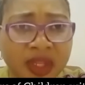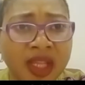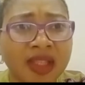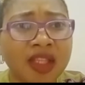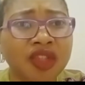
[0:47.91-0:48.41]

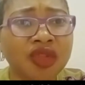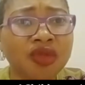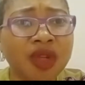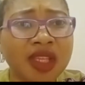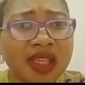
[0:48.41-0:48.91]
The
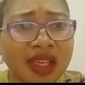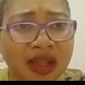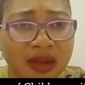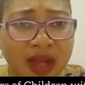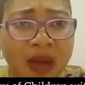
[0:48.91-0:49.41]
children yell,
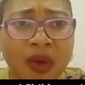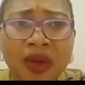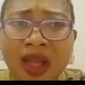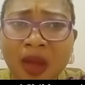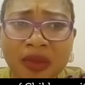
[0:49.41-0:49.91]
I want to
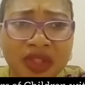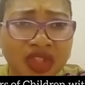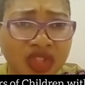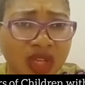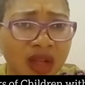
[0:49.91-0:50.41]
help this
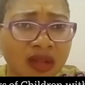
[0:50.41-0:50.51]
child.